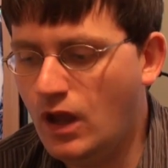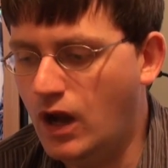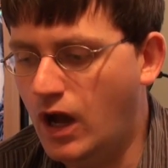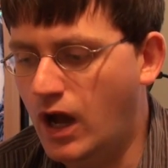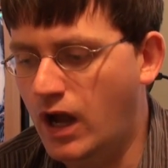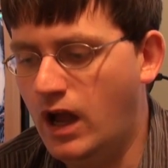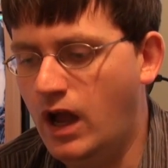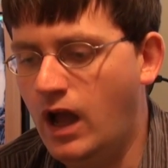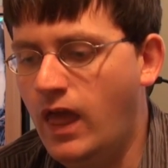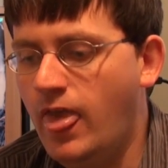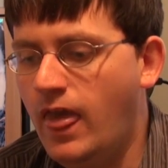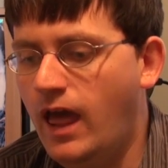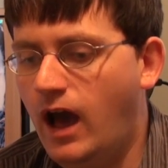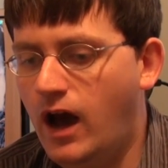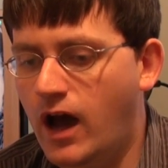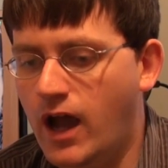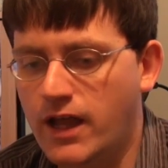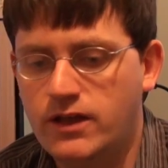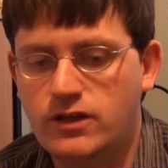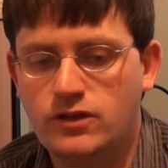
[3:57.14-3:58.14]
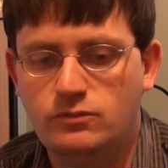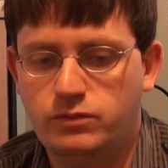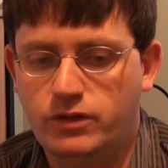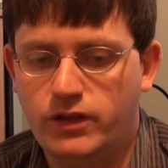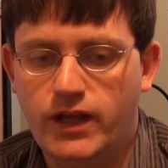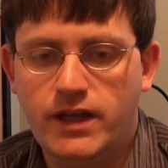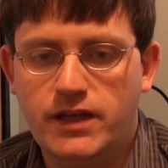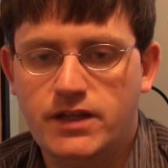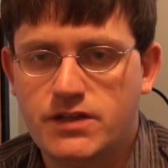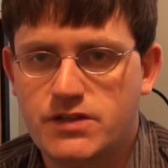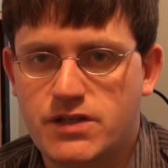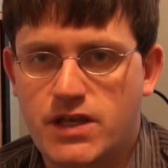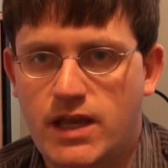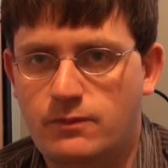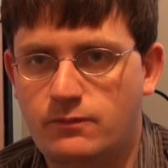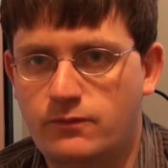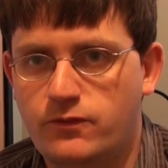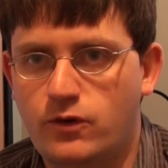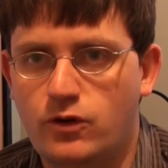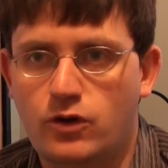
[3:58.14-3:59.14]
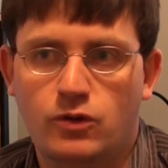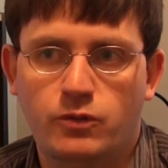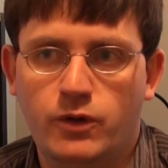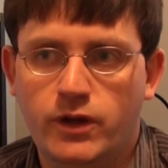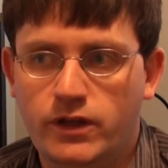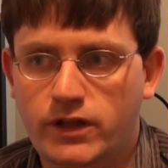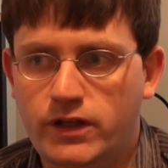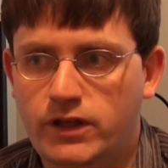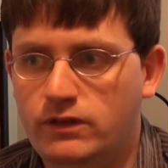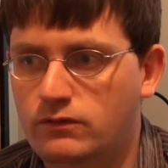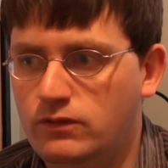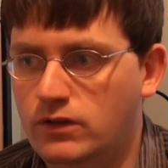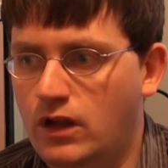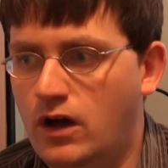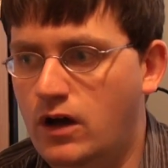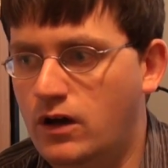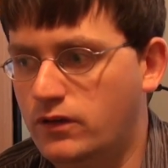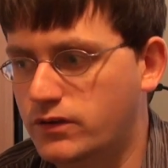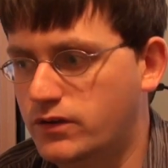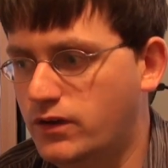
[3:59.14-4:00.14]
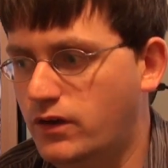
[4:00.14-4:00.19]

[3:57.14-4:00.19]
I could play this game for a really long